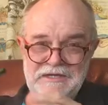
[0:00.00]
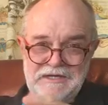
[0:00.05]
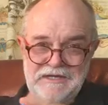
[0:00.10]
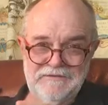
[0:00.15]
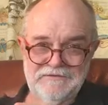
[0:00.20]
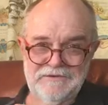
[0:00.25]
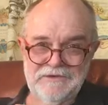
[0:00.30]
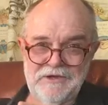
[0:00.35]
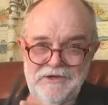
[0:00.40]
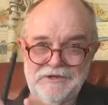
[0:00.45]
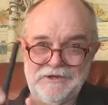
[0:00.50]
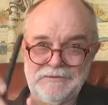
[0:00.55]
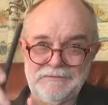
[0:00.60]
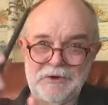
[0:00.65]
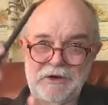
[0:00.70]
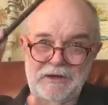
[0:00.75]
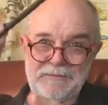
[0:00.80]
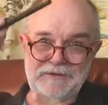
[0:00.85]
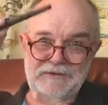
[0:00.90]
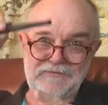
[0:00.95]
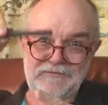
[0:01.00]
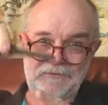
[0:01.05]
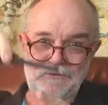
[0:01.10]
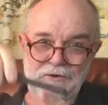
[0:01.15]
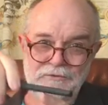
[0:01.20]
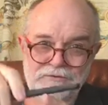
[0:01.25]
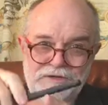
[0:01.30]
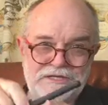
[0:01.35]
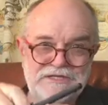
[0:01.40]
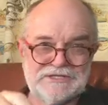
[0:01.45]
even though you might be
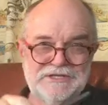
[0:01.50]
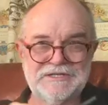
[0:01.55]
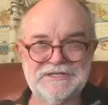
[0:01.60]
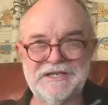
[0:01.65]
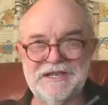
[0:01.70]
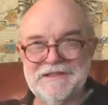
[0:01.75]
fore reaching,